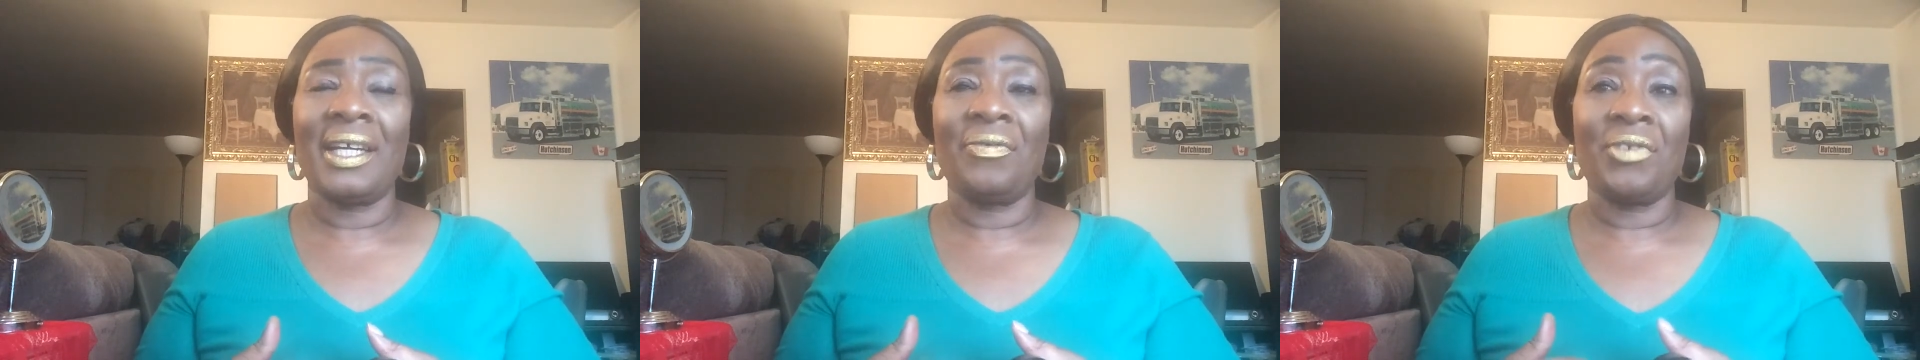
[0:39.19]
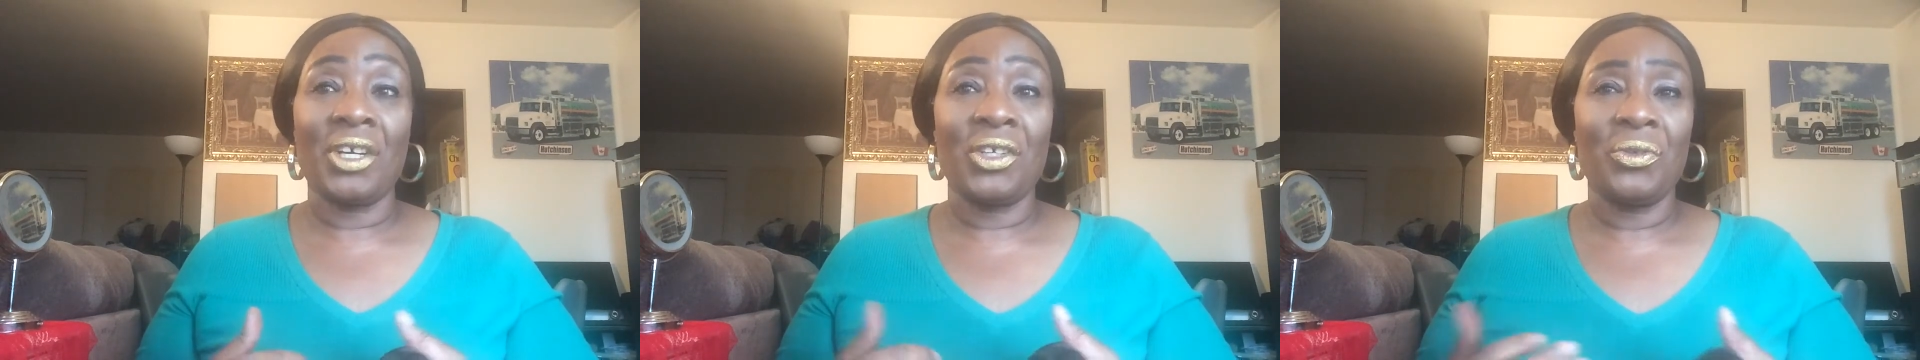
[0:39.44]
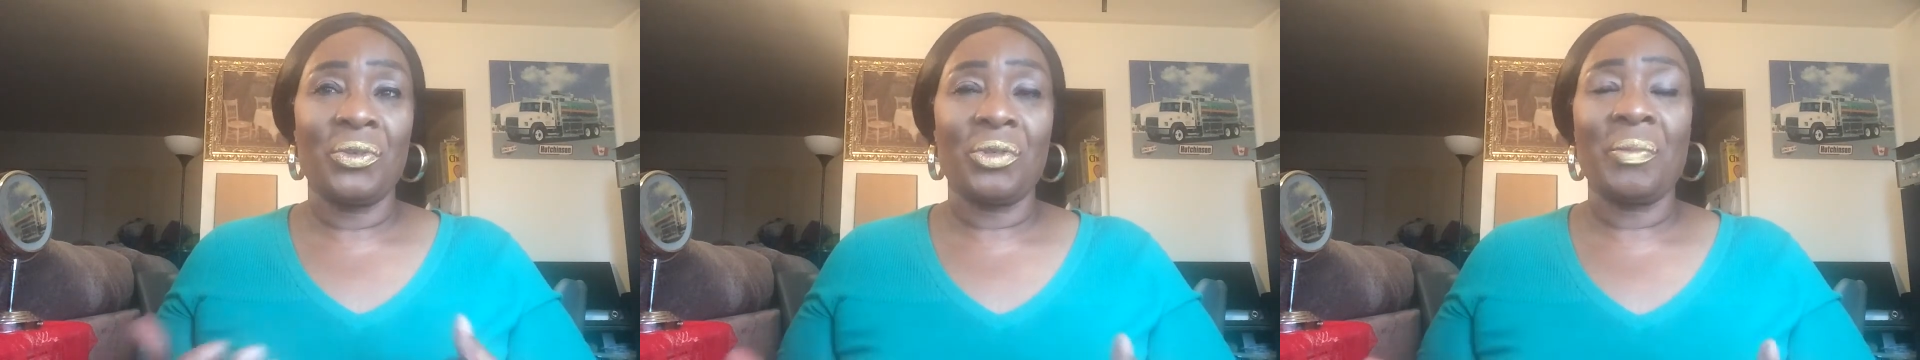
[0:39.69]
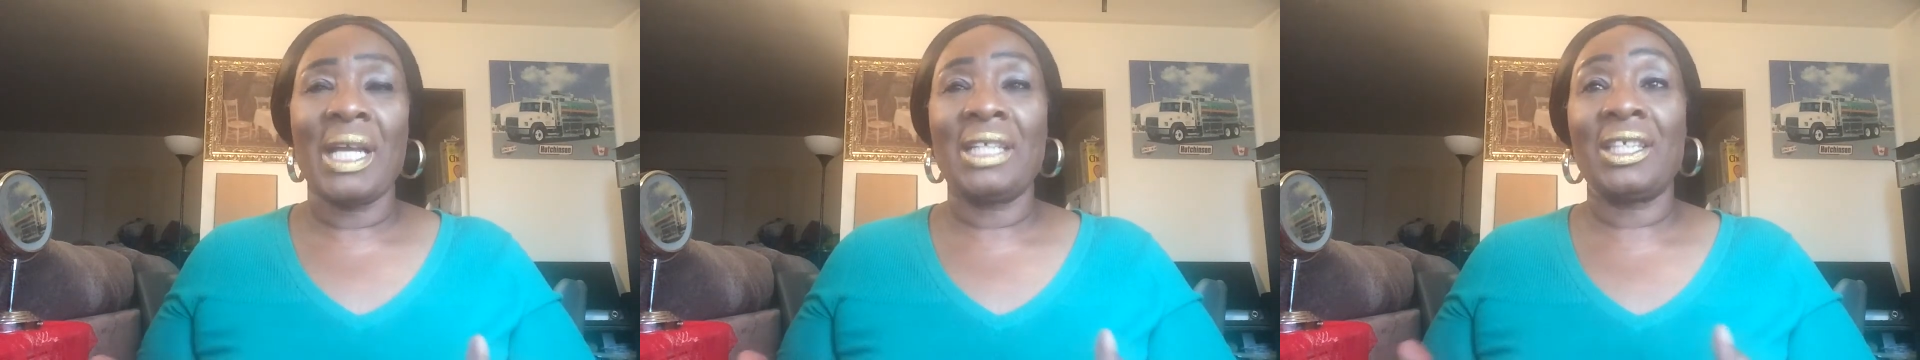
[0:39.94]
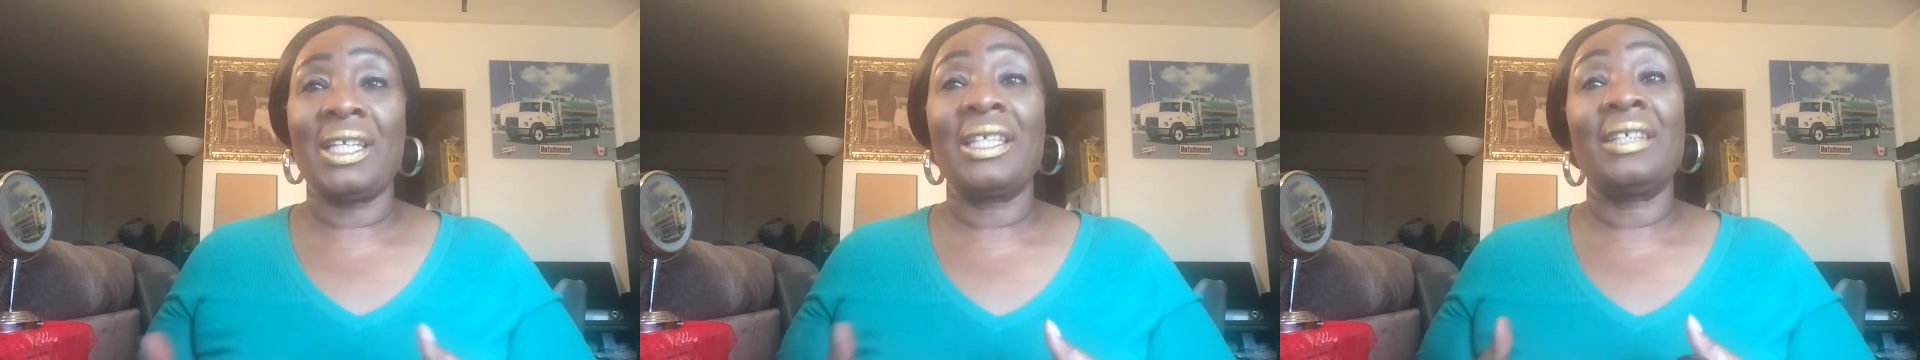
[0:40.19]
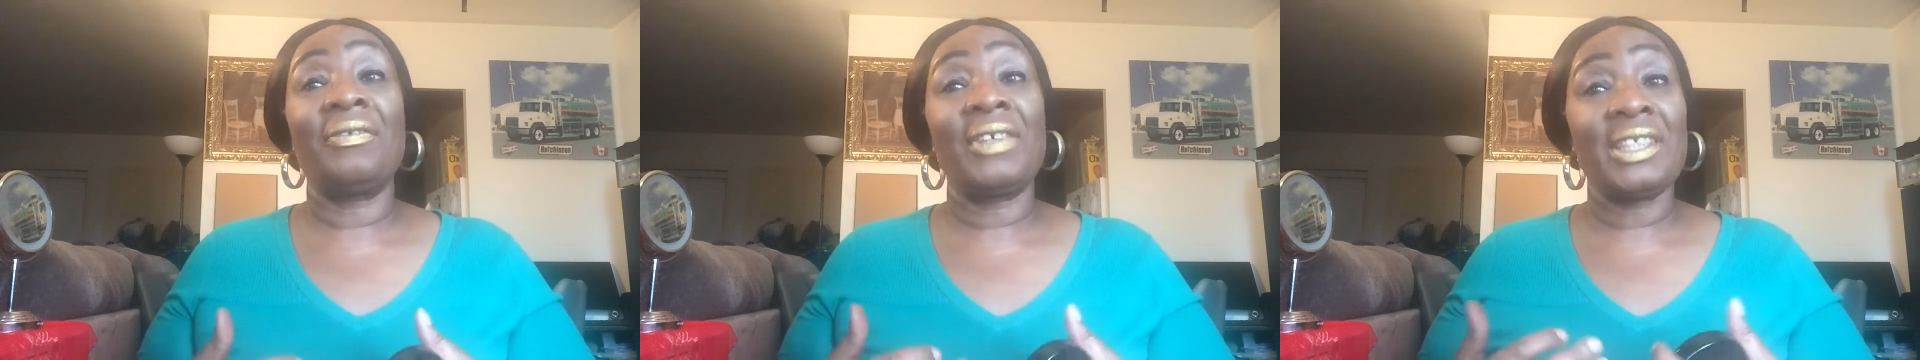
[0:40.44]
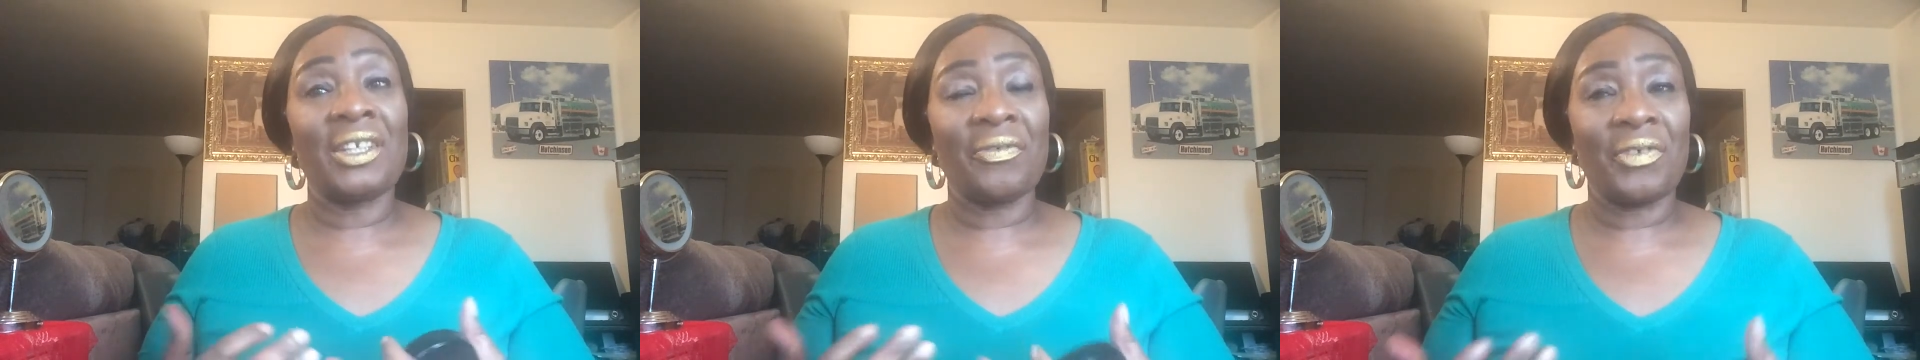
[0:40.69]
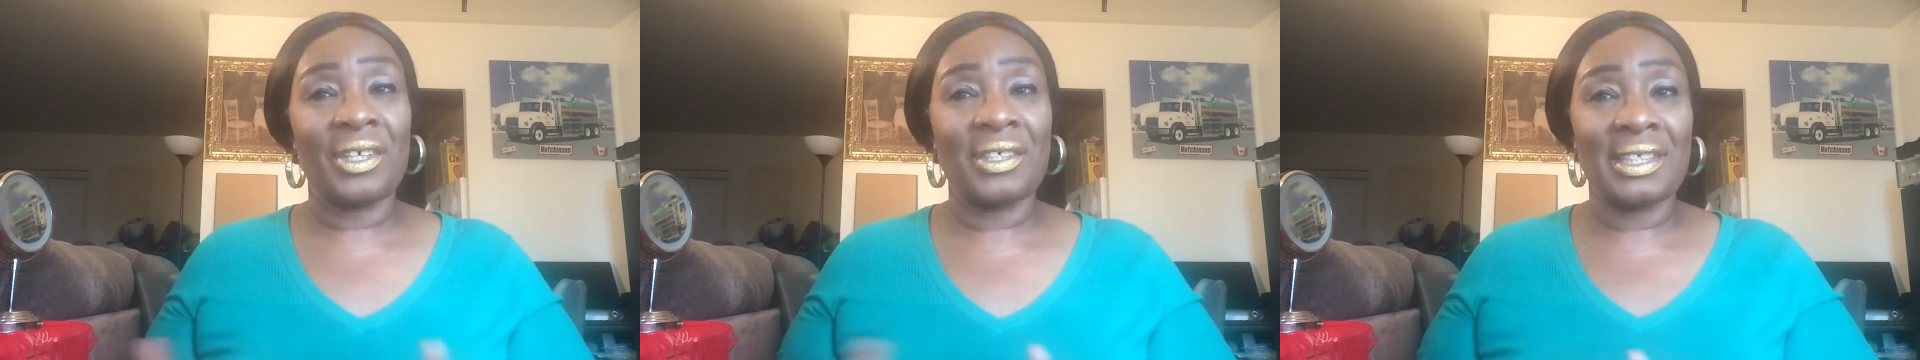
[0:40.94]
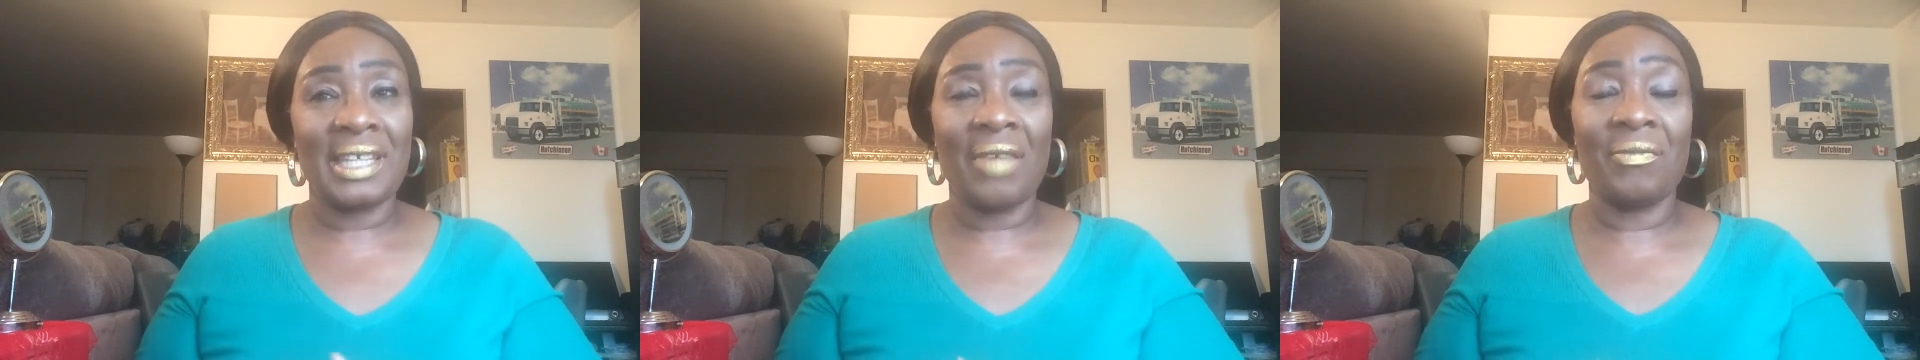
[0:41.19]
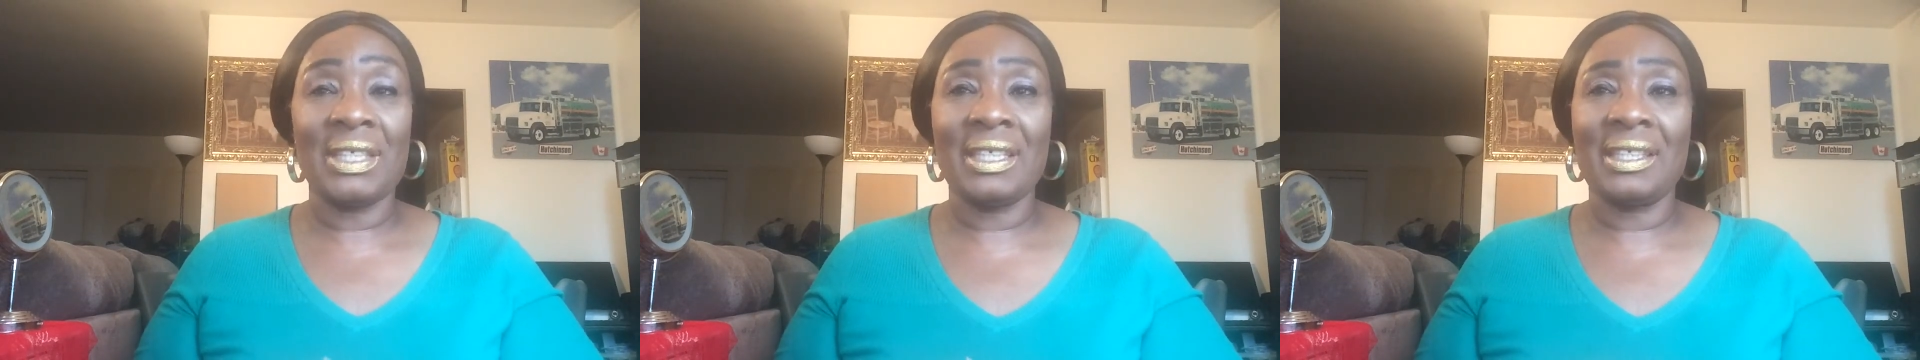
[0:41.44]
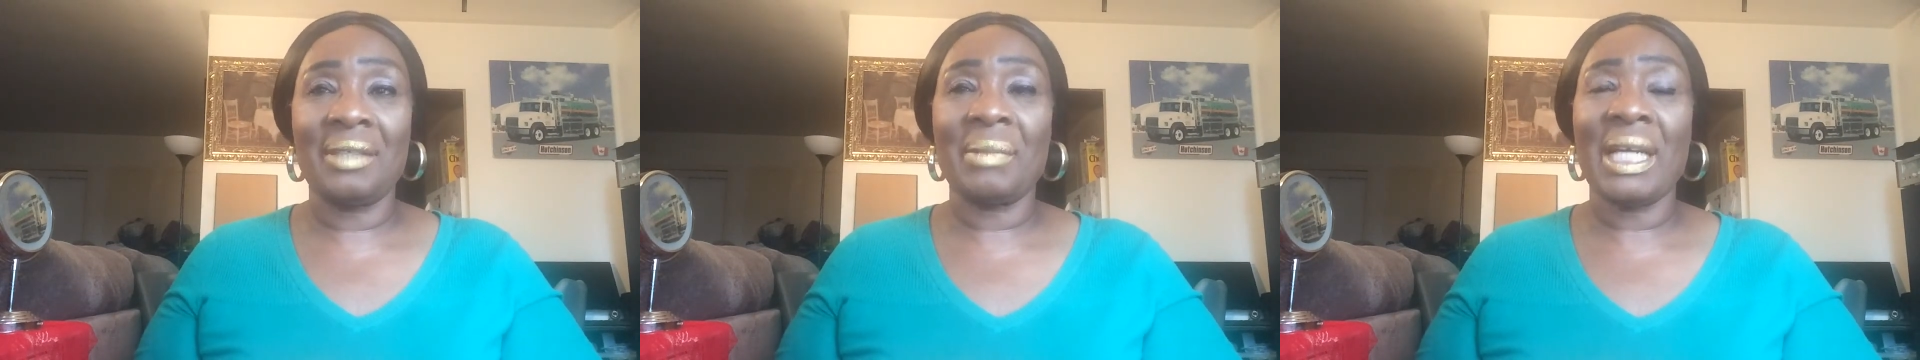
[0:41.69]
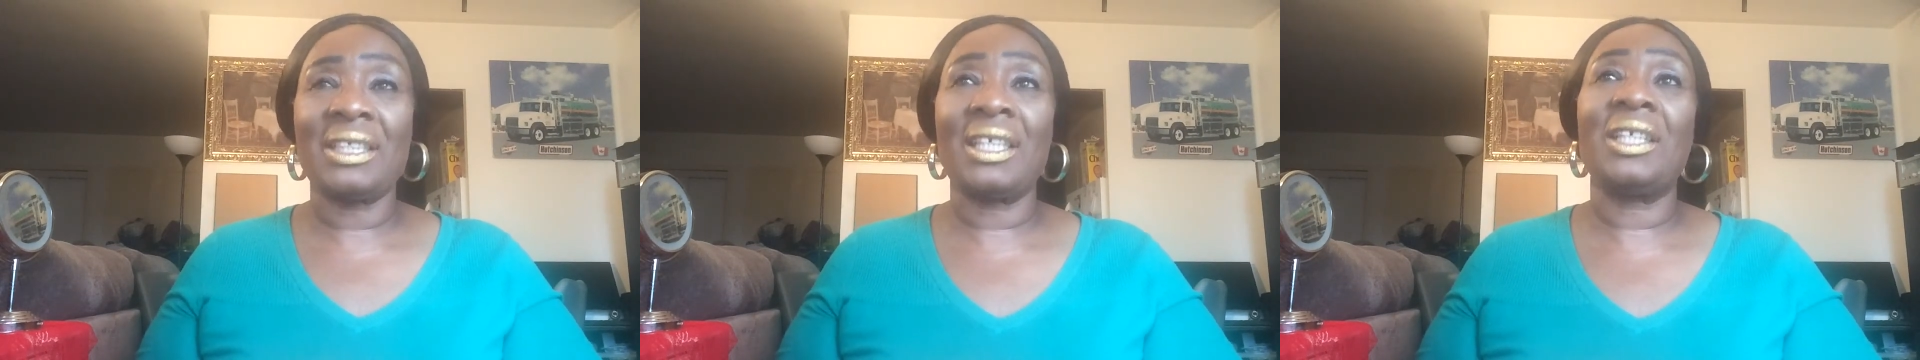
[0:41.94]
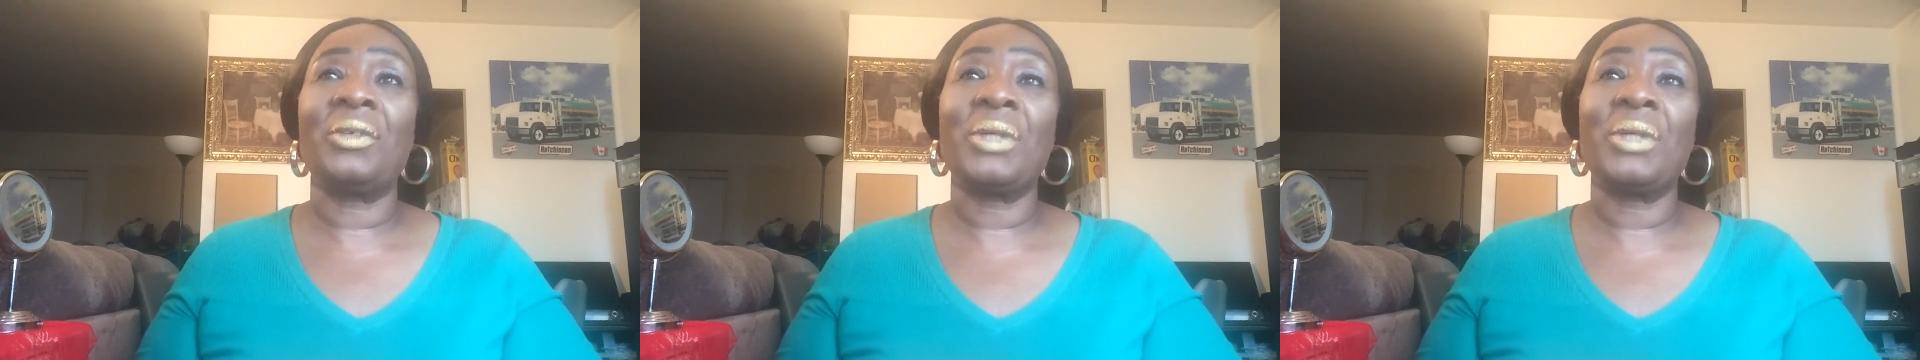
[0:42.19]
If you're new to my channel, if it's your first time visiting my channel,